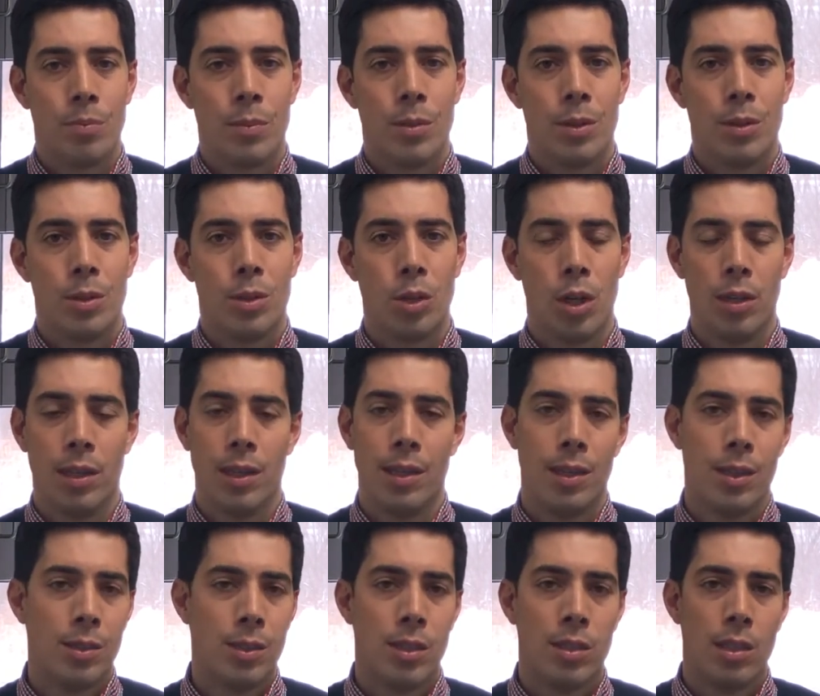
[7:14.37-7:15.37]
Certainly
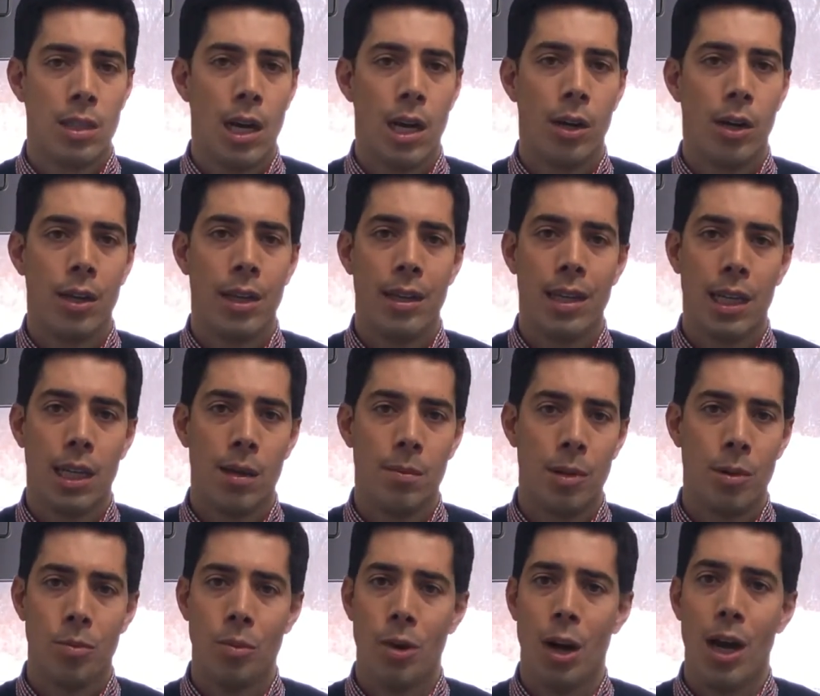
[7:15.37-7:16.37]
this is an area that can be
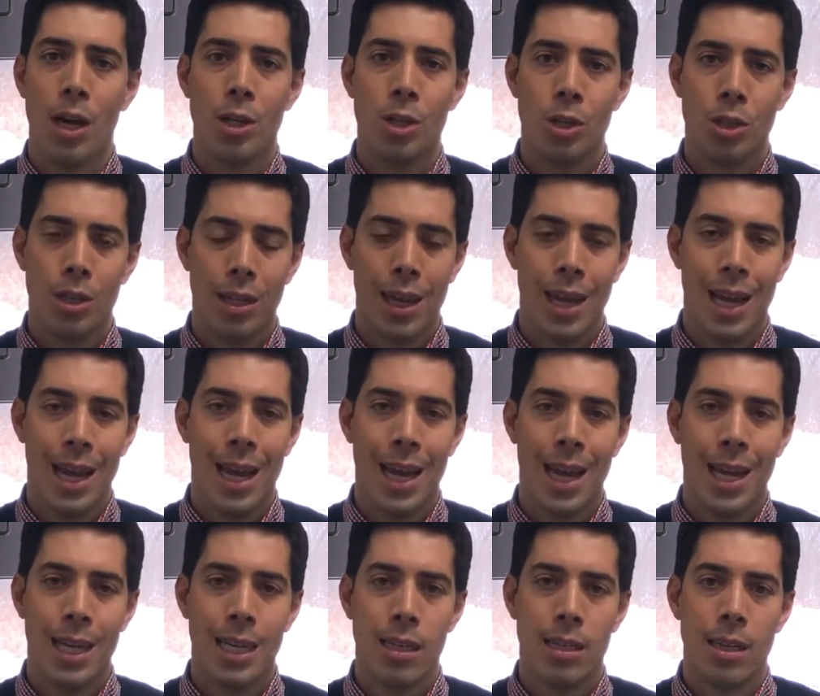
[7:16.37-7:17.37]
rushed,
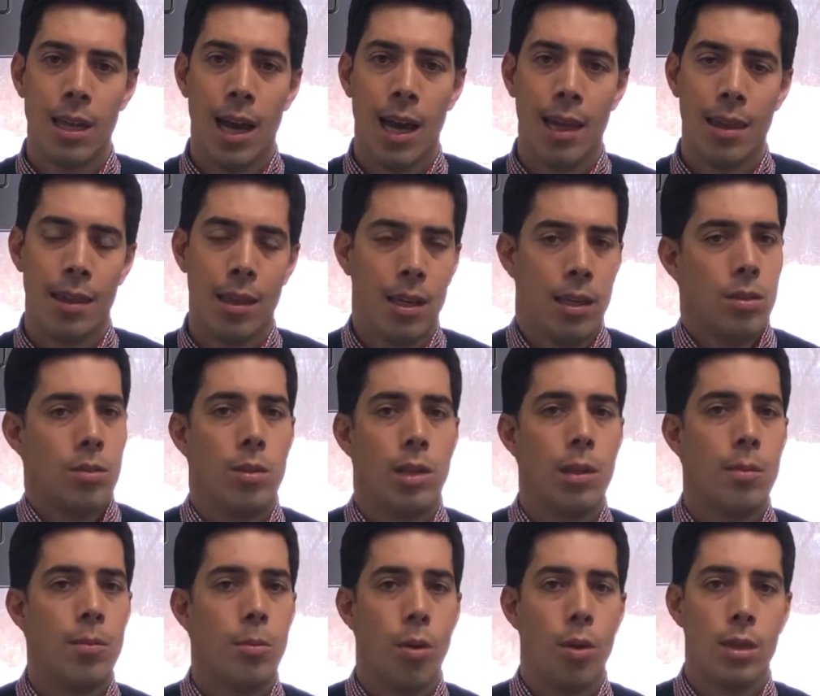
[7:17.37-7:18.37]
and I think it's really
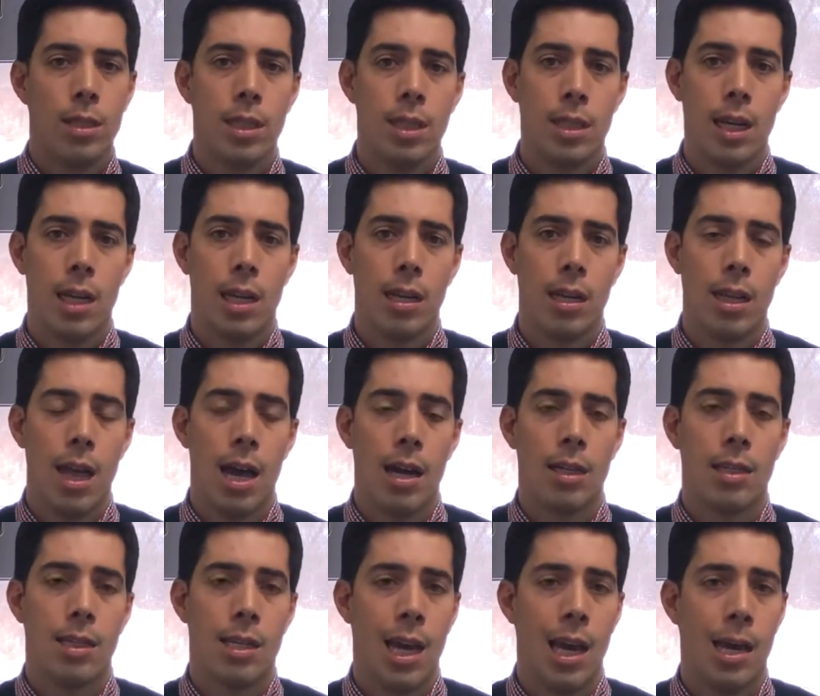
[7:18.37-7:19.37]
important to take a lot of
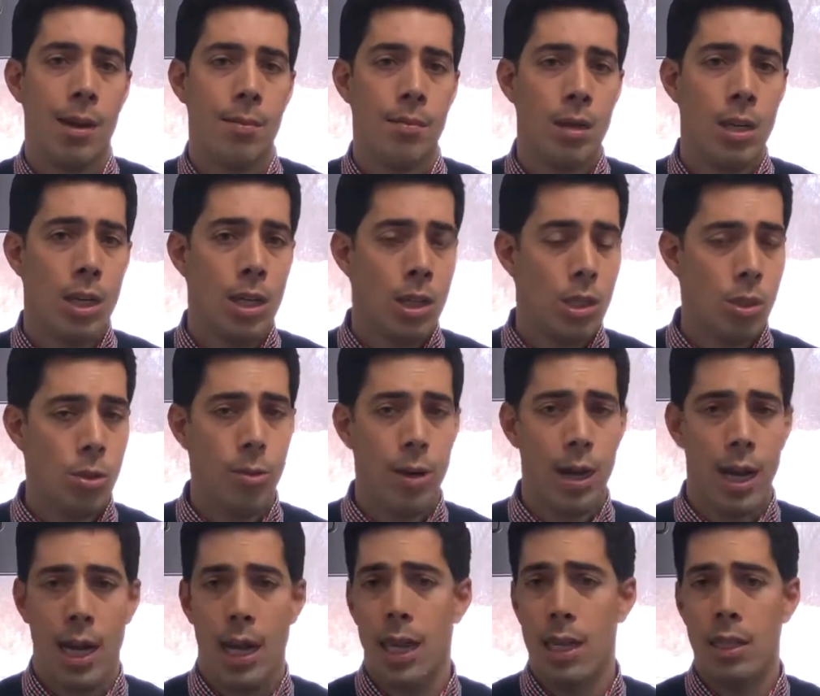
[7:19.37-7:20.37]
time, do a
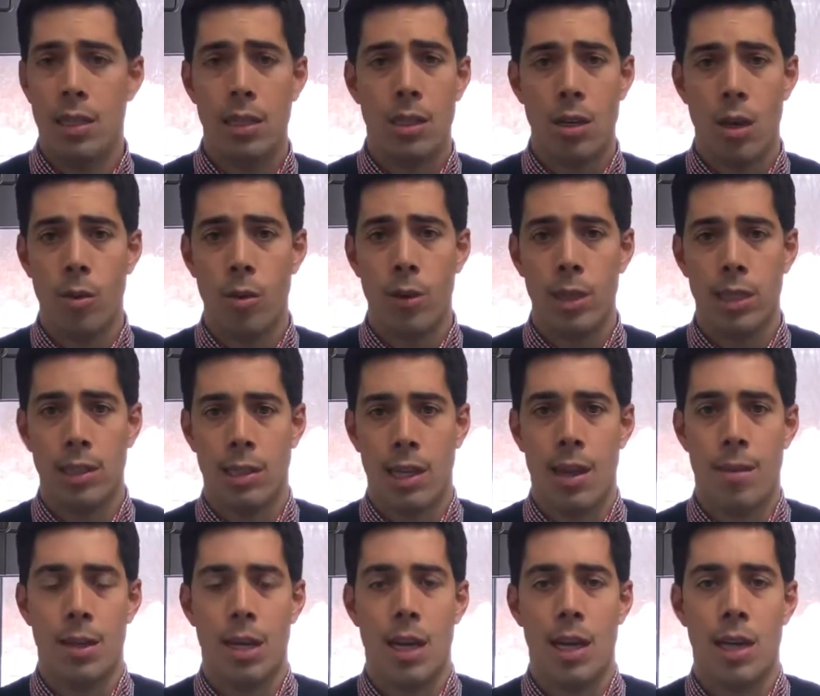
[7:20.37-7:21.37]
head-to-toe
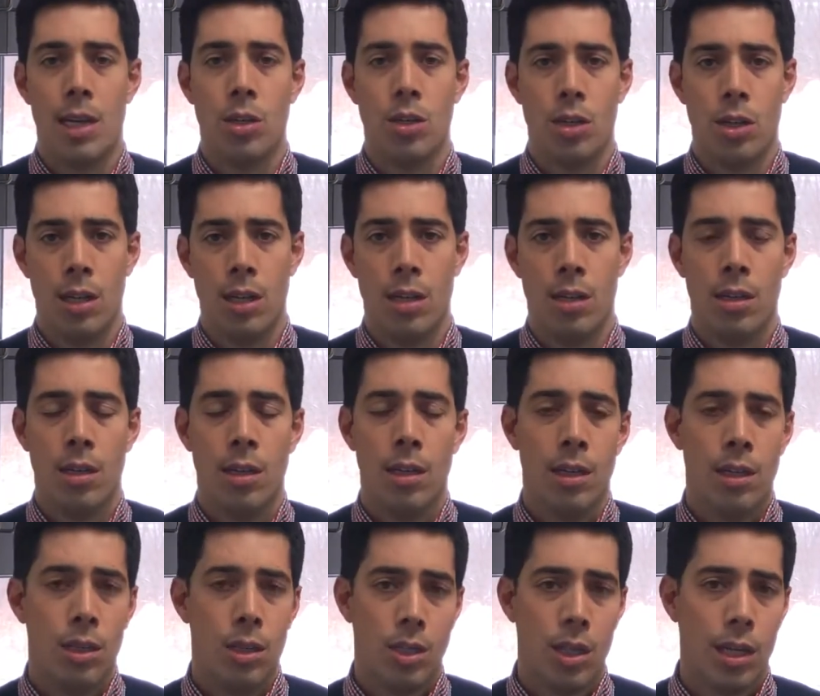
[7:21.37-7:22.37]
examination,
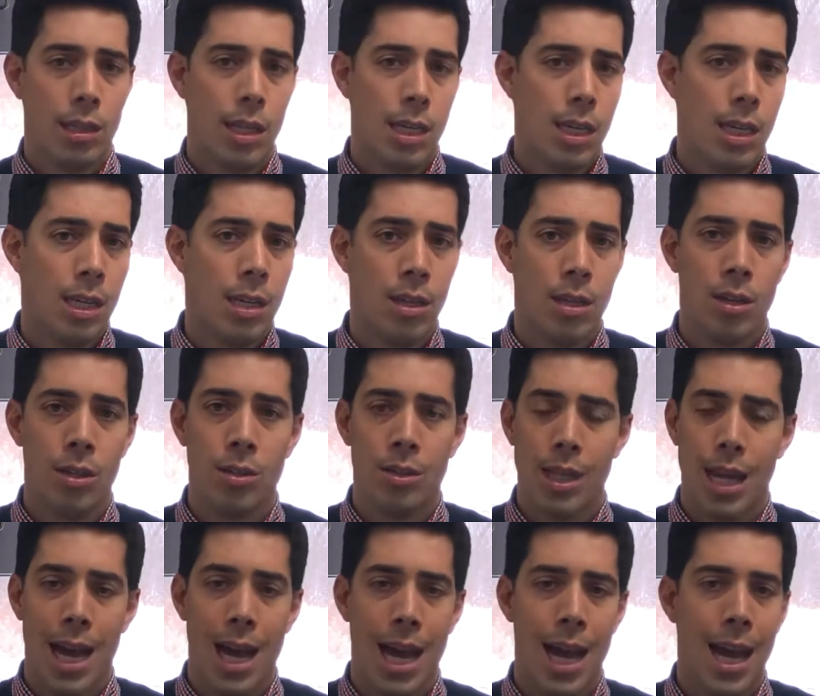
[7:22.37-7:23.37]
check the ears, the
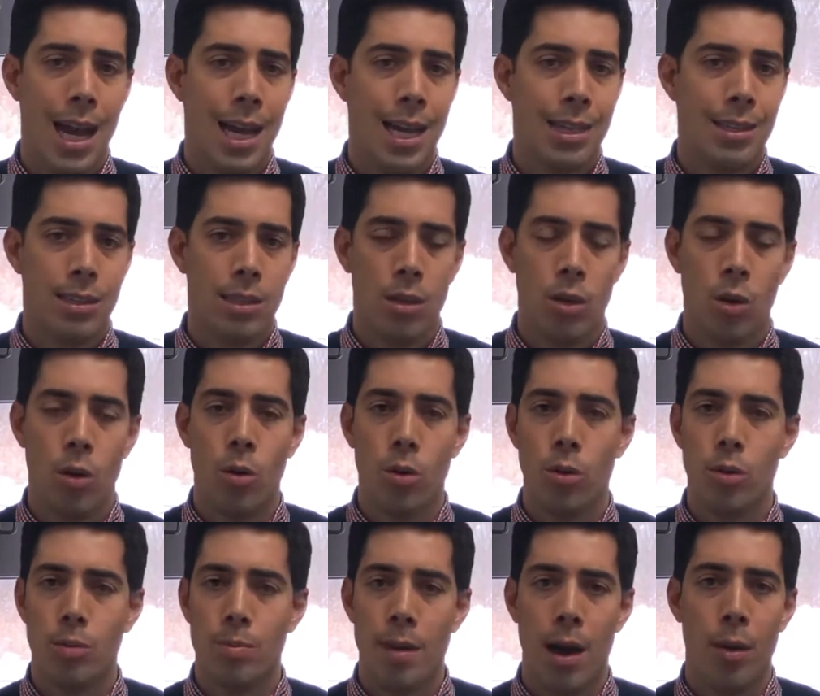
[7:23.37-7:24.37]
eyes,
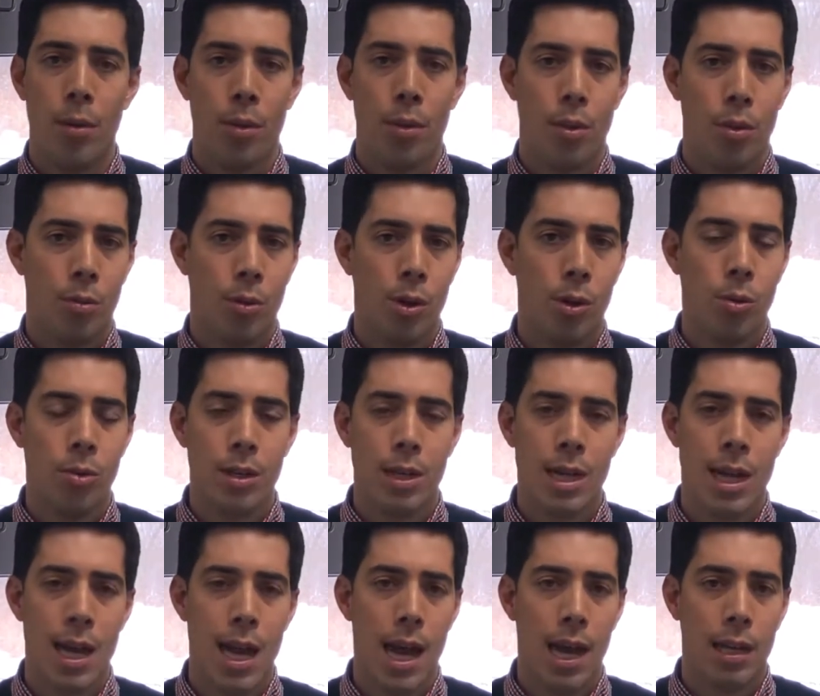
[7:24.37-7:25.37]
nose, mouth, throat,
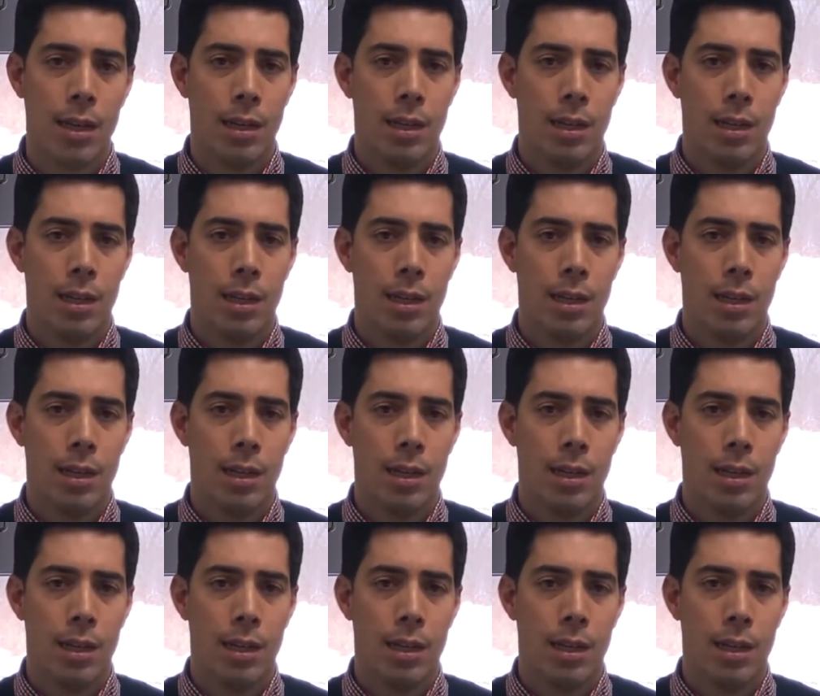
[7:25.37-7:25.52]
neck,